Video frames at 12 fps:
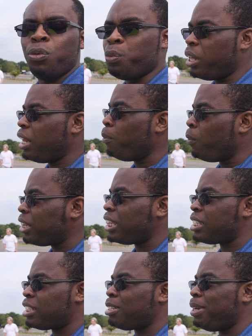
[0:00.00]
you really want
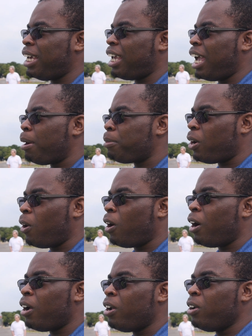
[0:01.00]
this to be a camera
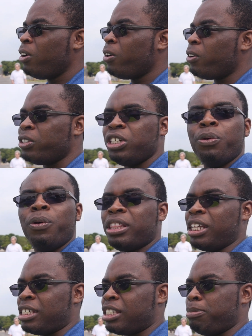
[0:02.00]
car? Or do you
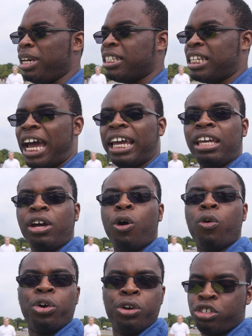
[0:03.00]
want this to be attacking
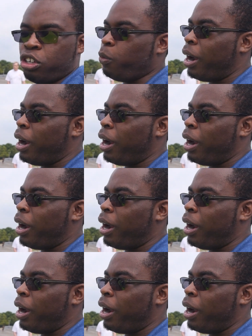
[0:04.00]
Eau Rouge and